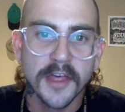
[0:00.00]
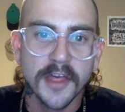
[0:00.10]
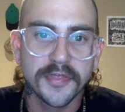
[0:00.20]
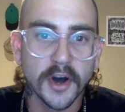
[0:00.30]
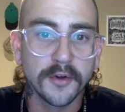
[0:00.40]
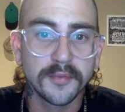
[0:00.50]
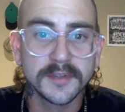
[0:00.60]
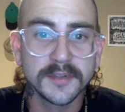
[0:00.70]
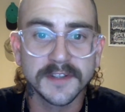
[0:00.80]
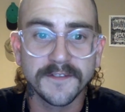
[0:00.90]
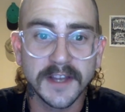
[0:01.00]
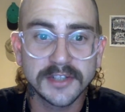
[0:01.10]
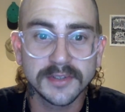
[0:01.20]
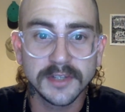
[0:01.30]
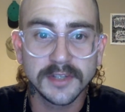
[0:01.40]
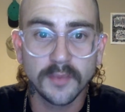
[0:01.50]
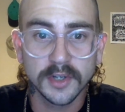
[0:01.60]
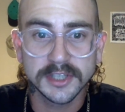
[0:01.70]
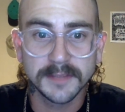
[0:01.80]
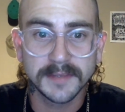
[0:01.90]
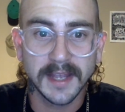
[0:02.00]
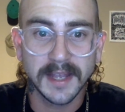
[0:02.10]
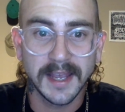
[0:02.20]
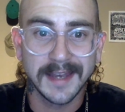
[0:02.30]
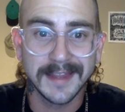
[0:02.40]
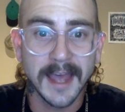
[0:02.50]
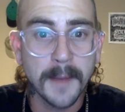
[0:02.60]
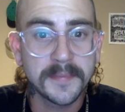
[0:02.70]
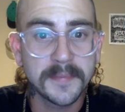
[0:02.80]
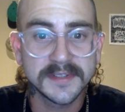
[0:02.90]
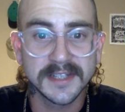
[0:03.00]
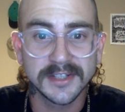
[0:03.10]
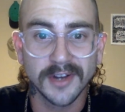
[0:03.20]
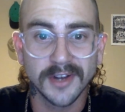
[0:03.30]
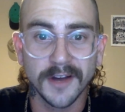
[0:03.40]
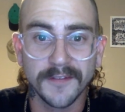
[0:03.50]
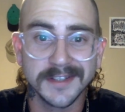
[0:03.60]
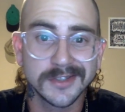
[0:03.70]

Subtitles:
Thoth was eventually worshipped, and the epicenter of his